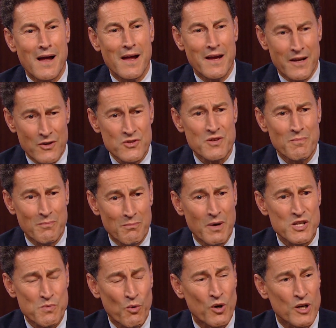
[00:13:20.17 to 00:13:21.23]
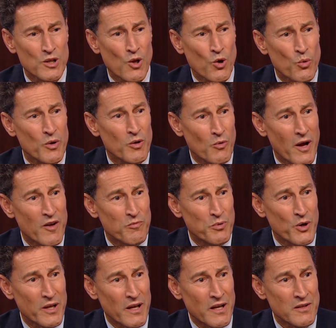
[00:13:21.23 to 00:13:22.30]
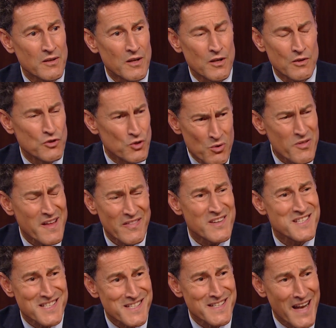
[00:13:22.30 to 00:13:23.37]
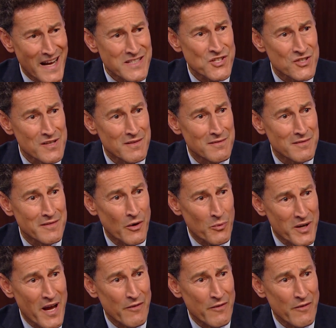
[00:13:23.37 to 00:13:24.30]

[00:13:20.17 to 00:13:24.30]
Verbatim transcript: Here's a much more colloquial way of putting it. Yeah. Do you think this is nuts that we